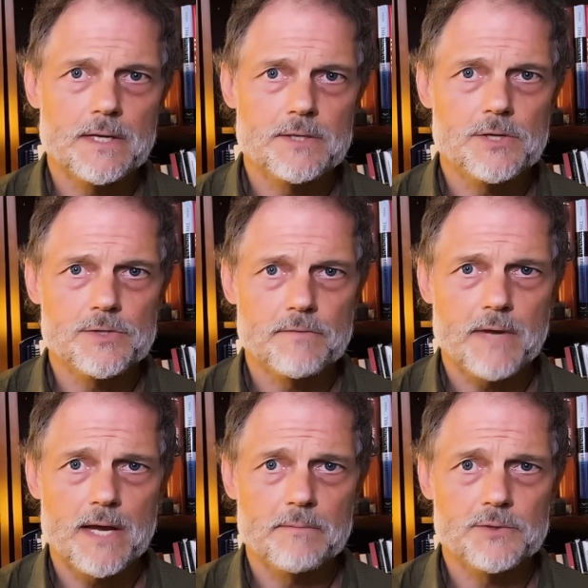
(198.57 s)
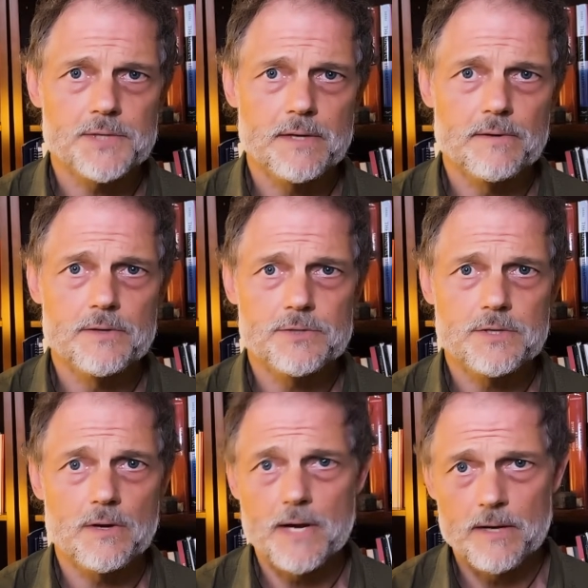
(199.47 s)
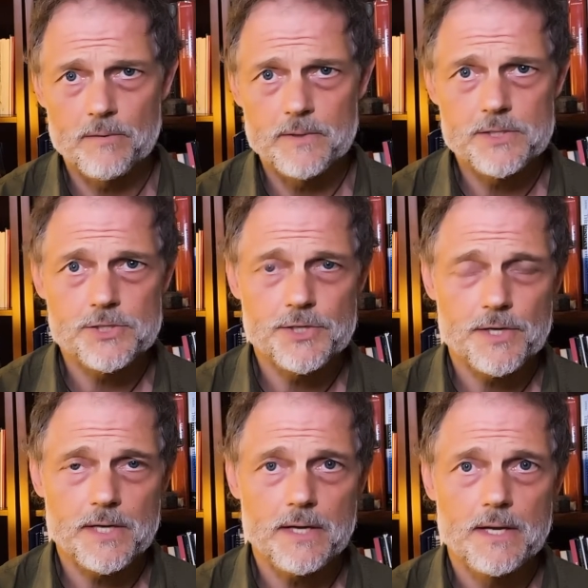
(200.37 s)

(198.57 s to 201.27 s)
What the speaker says: Joseph Campbell's heroine's journey,